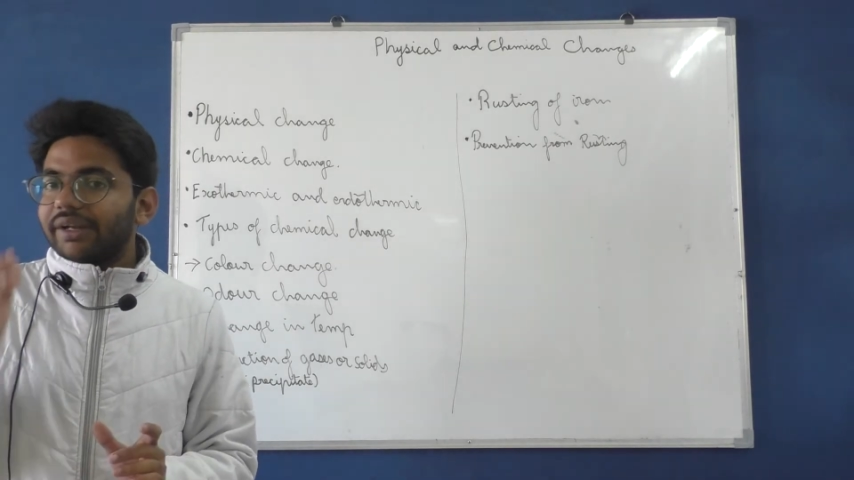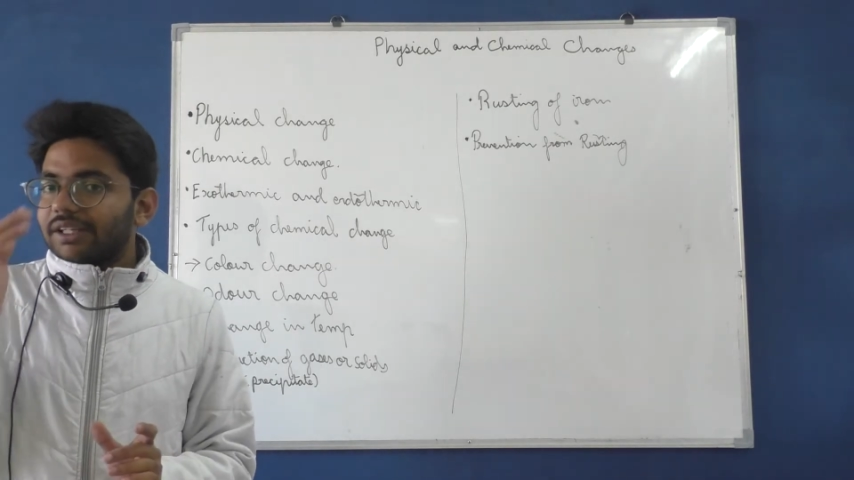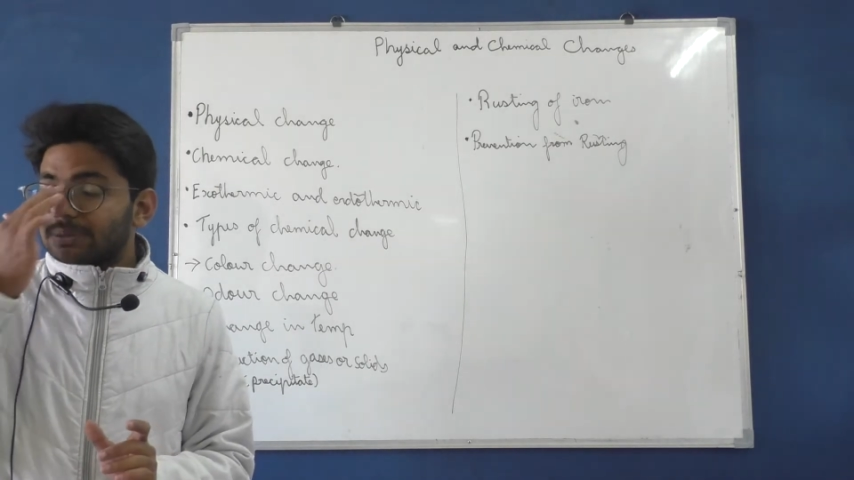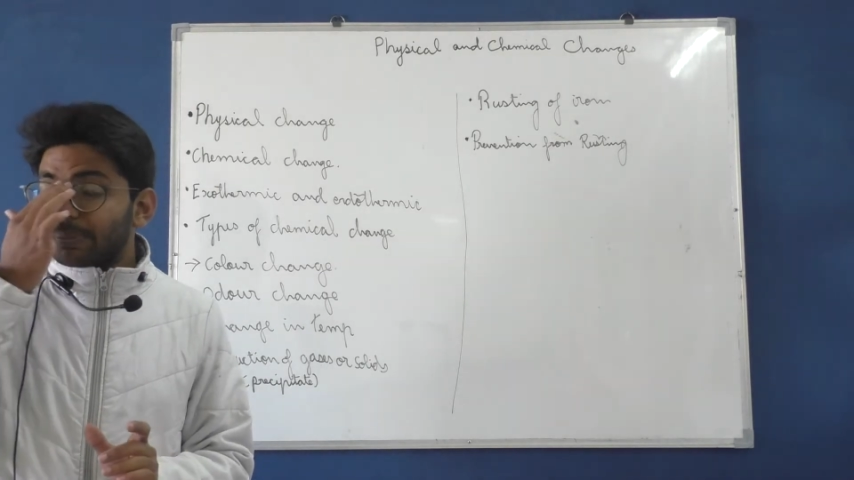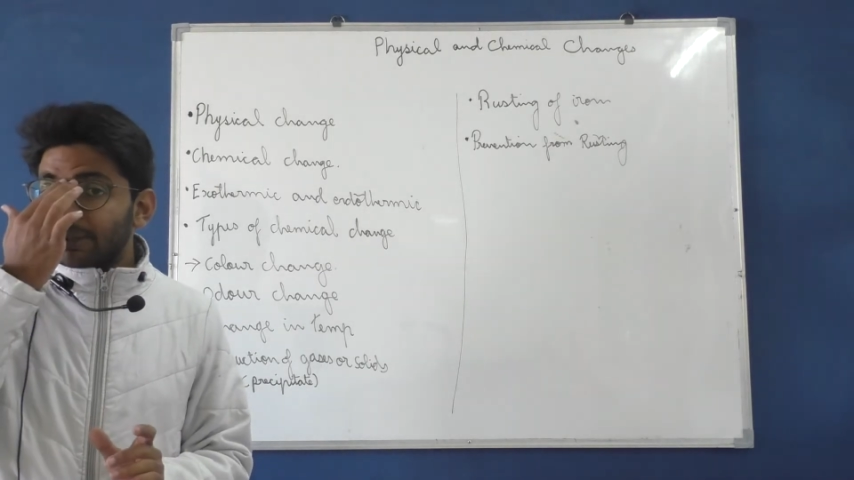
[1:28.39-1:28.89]

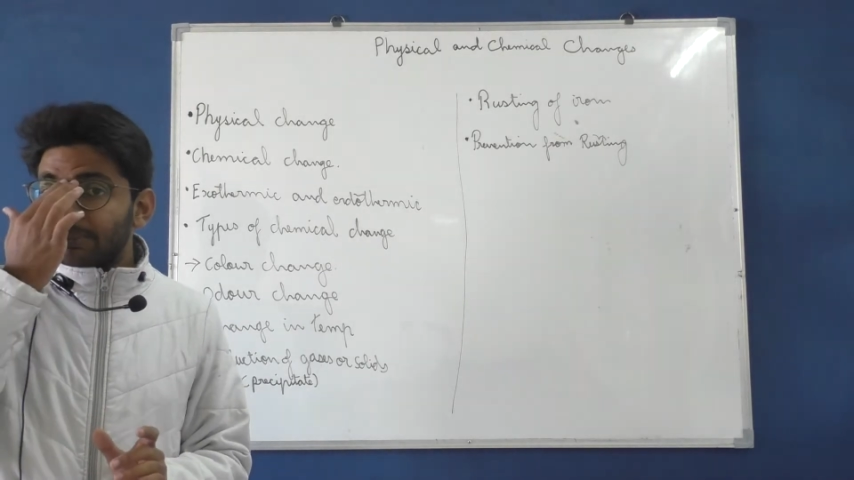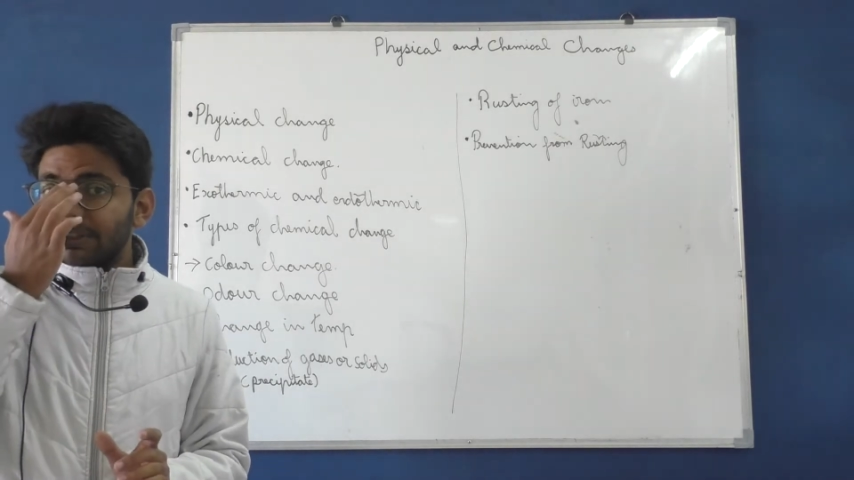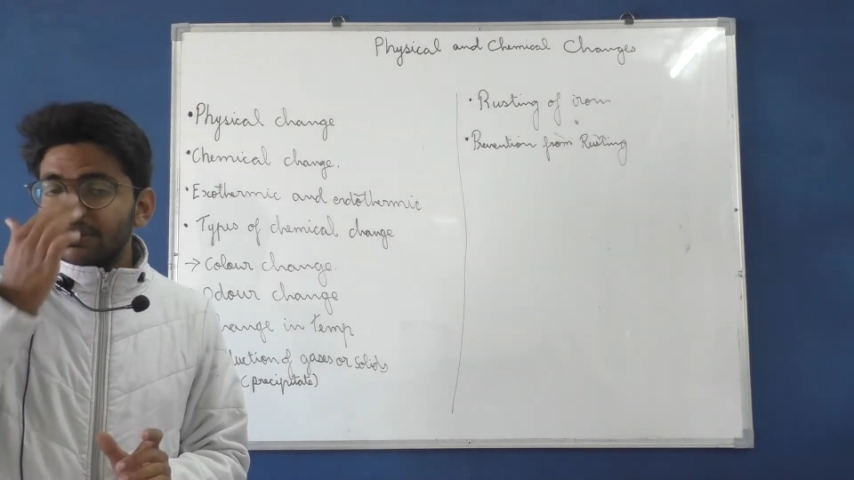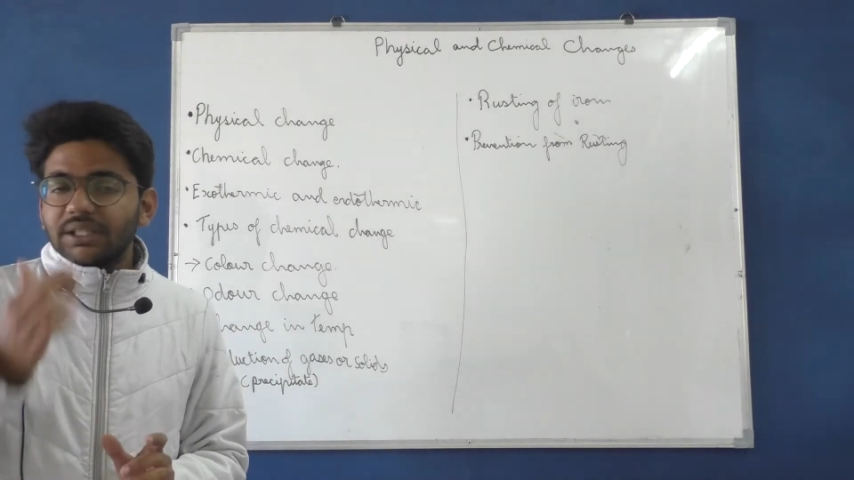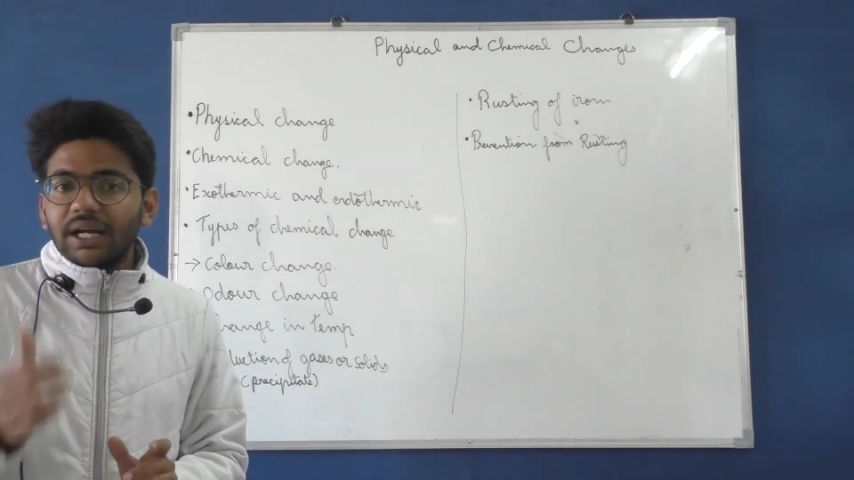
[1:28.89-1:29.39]

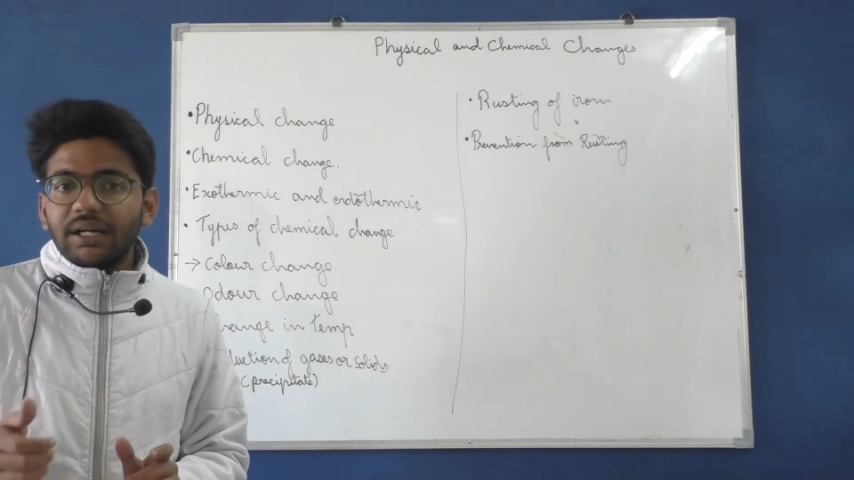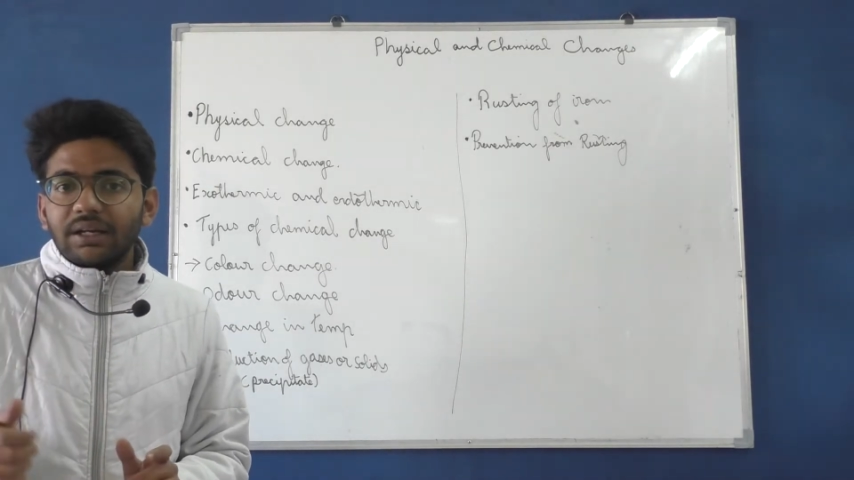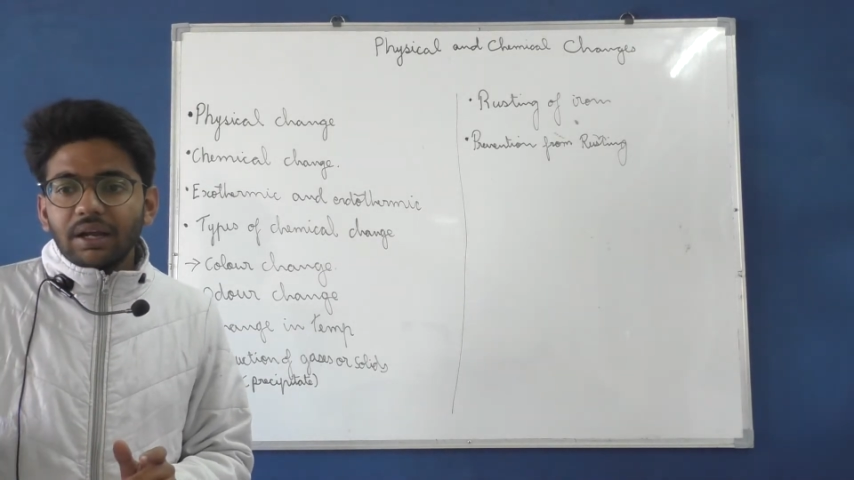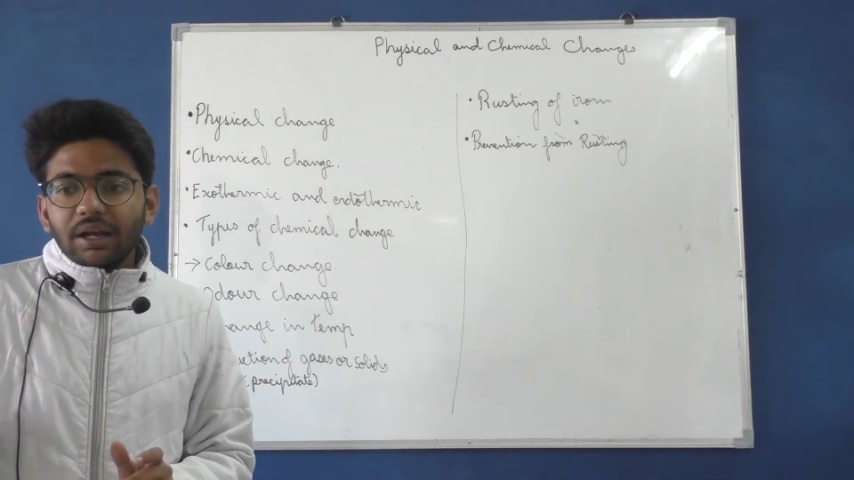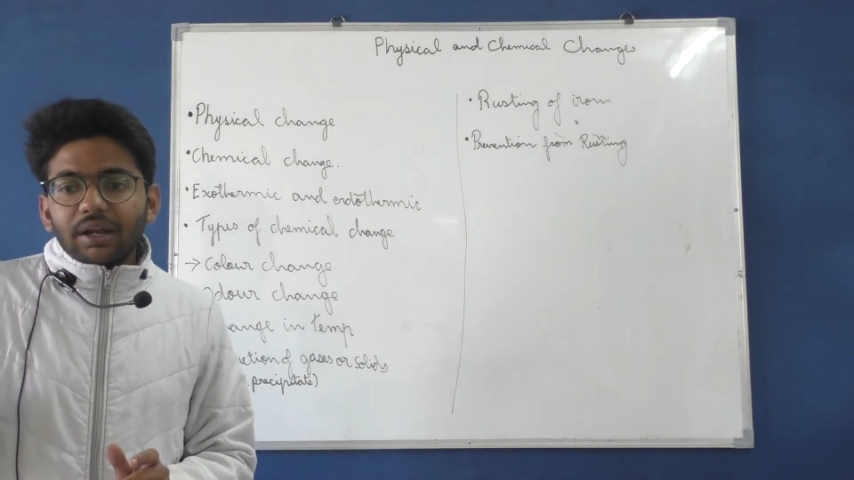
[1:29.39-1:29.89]
experiments that